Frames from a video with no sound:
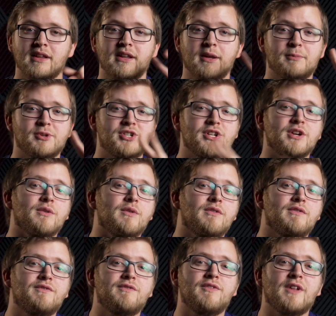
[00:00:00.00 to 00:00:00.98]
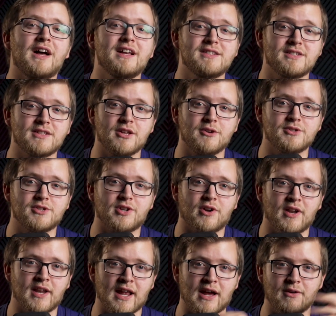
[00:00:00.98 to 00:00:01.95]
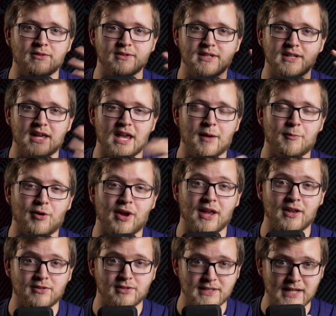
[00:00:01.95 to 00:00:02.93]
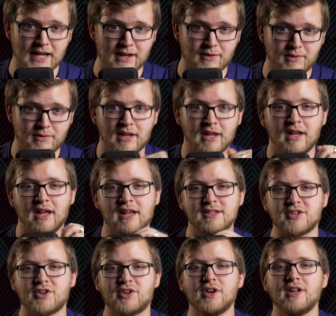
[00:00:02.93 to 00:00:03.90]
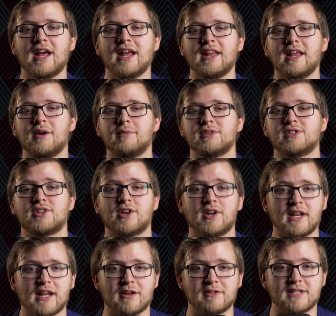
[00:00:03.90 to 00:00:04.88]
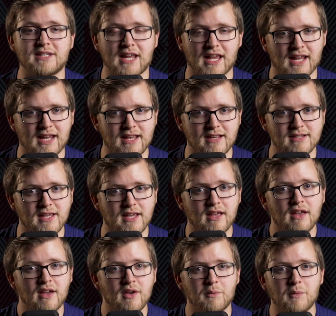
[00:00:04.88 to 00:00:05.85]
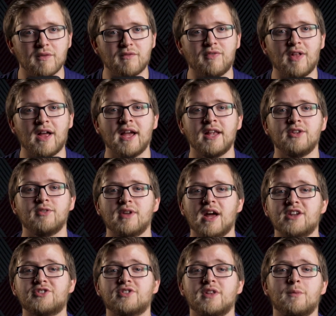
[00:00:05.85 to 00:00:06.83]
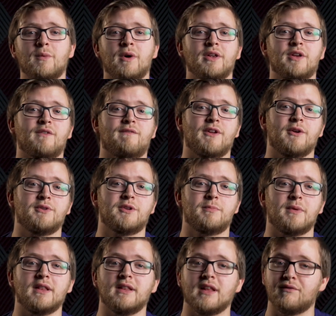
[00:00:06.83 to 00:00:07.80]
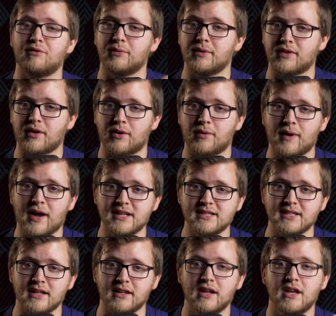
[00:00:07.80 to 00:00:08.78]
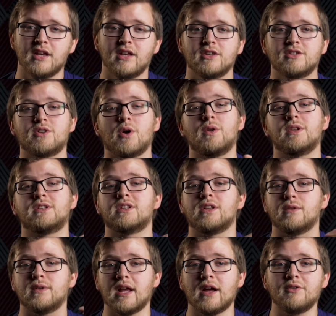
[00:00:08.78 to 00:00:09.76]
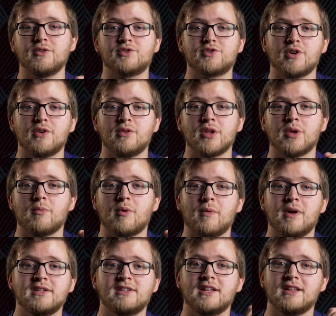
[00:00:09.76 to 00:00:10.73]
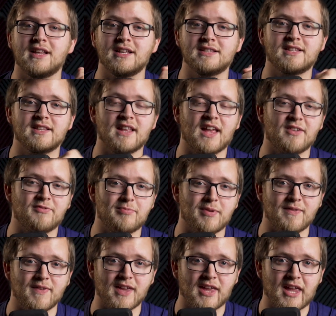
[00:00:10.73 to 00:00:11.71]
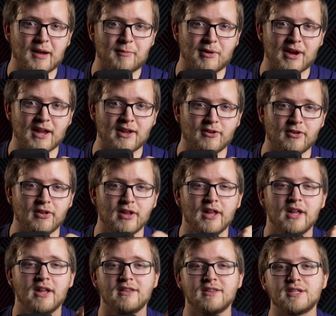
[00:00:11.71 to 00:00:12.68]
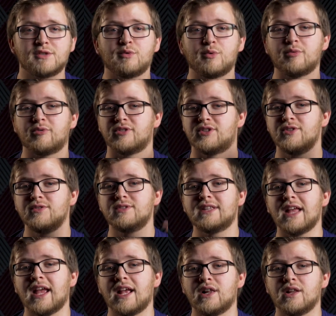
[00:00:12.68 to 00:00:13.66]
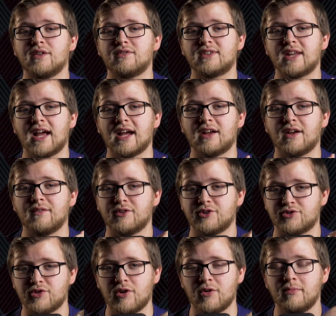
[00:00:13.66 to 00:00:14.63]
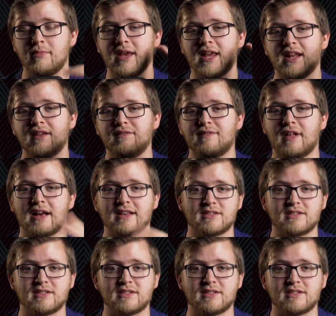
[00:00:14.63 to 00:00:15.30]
Number 2, fly slow starting out, camera angle down. It's a good idea when starting out to take it easy. When flying, you naturally want your view to be level with the horizon. So to slow down your drone, you will want to lessen the FPV camera angle. This will reduce the angle of attack of your drone, making it fly